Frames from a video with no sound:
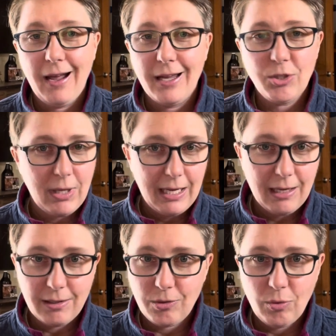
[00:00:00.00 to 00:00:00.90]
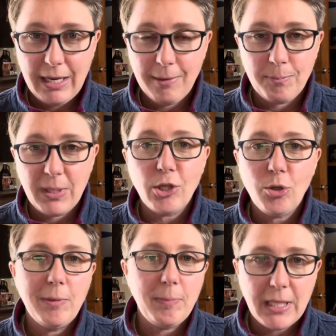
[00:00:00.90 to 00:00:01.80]
You can't be a
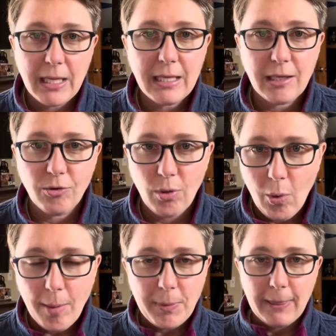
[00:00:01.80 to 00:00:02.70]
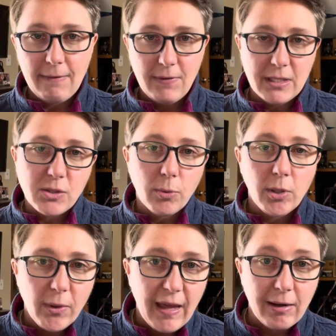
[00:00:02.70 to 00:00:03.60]
human being and grow up and live in this world
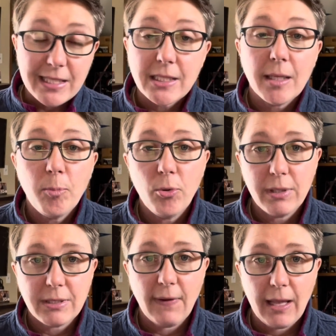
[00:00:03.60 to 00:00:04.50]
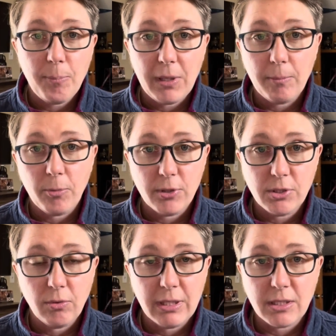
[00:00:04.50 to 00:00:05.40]
without at some point developing
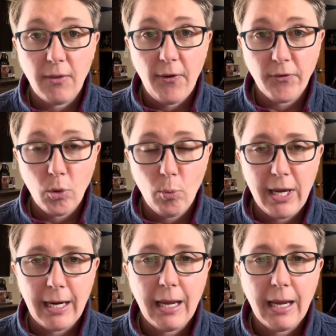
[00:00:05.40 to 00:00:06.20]
personas along the way.